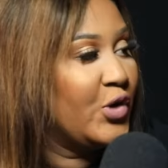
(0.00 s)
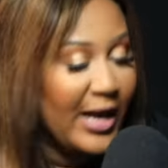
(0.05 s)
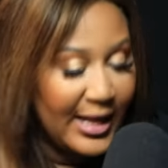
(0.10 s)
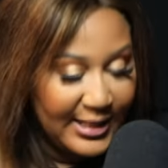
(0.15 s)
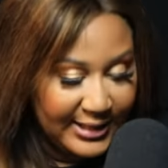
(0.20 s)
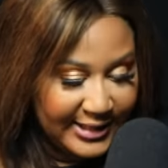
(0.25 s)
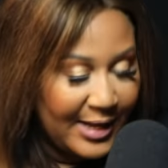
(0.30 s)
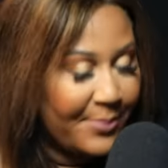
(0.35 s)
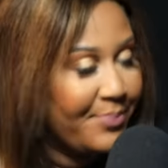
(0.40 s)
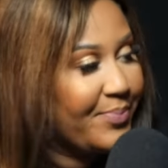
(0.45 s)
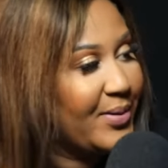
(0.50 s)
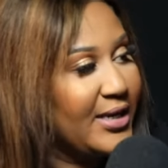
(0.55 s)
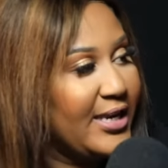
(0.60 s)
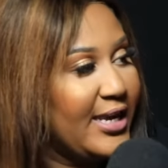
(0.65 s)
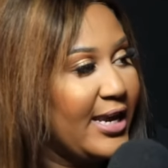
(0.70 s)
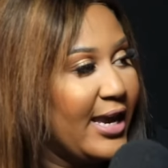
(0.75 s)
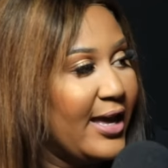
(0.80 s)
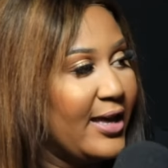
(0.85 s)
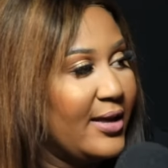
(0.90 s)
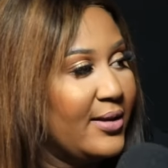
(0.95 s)
can't jump in
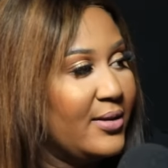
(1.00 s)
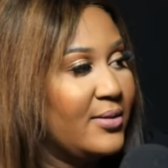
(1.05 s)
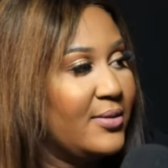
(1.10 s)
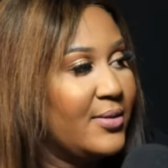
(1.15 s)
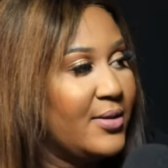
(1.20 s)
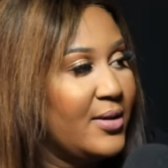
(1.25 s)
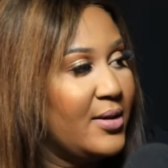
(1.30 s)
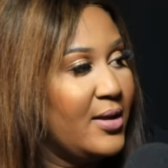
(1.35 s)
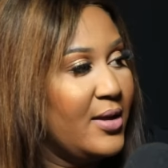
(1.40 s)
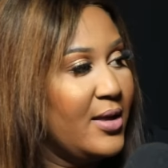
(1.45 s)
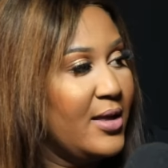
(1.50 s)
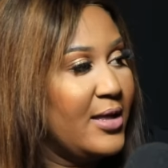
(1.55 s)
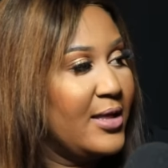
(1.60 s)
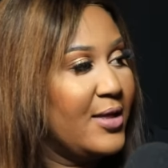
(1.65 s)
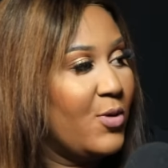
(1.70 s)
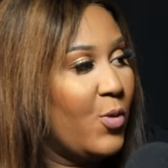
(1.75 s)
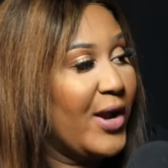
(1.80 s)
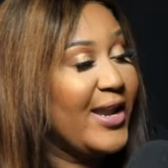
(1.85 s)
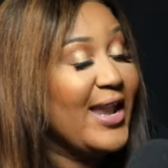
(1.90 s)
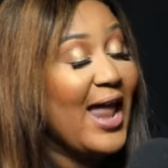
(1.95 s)
here.
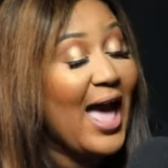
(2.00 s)
When